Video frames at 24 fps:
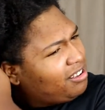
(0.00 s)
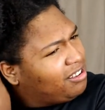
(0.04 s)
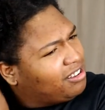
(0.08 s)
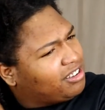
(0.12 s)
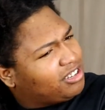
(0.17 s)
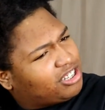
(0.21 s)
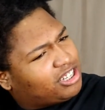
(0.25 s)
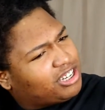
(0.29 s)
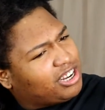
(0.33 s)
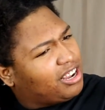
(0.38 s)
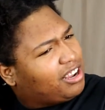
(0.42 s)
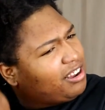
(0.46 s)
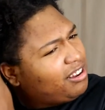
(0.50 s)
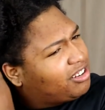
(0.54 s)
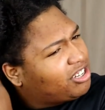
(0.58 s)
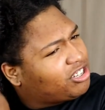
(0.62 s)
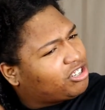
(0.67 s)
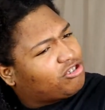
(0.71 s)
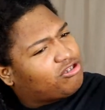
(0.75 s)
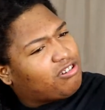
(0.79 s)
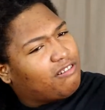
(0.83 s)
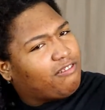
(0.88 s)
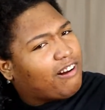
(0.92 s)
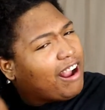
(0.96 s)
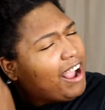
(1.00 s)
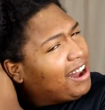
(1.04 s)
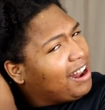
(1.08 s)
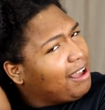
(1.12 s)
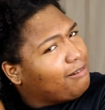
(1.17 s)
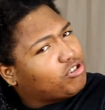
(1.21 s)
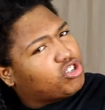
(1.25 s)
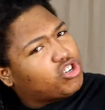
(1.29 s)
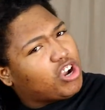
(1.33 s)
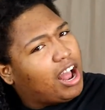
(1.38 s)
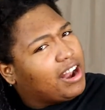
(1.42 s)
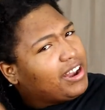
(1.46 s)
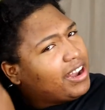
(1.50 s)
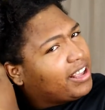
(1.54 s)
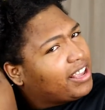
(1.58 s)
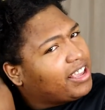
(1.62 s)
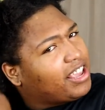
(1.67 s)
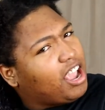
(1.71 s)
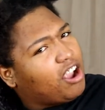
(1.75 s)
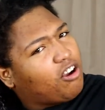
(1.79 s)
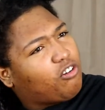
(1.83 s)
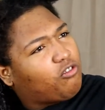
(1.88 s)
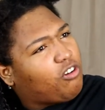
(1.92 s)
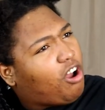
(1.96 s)
She ran up trying to
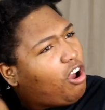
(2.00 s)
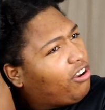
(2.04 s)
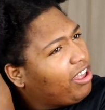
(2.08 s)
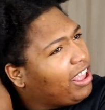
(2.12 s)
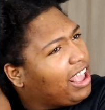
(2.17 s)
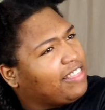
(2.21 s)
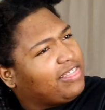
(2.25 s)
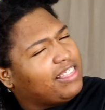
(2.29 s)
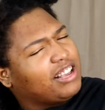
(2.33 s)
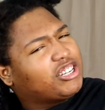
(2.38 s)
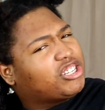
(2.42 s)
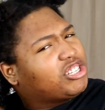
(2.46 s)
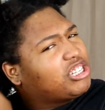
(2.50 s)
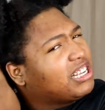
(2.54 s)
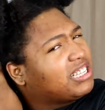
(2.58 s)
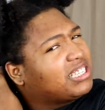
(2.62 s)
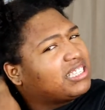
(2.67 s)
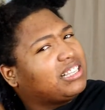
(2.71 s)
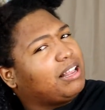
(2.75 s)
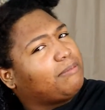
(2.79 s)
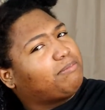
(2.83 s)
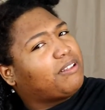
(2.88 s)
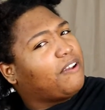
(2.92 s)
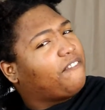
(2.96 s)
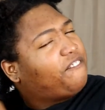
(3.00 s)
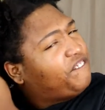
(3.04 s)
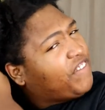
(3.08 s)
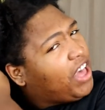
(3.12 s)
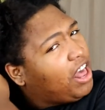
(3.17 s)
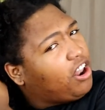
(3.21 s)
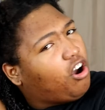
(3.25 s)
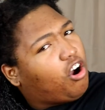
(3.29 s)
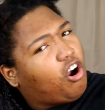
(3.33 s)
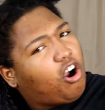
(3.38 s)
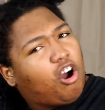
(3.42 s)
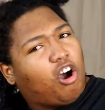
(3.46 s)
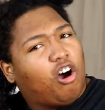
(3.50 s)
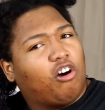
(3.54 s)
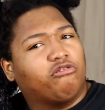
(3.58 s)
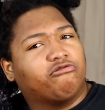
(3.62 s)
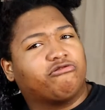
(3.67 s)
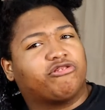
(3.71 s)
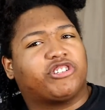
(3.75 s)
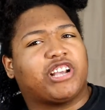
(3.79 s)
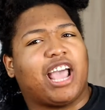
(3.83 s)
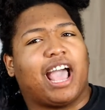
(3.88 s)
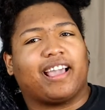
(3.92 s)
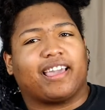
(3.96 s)
kick Rollie, and then she slipped and fell on her own
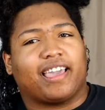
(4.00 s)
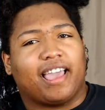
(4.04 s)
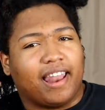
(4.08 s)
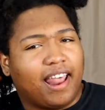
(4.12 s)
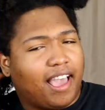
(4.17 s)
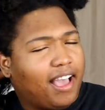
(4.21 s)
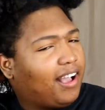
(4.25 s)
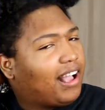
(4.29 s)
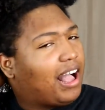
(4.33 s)
jacket.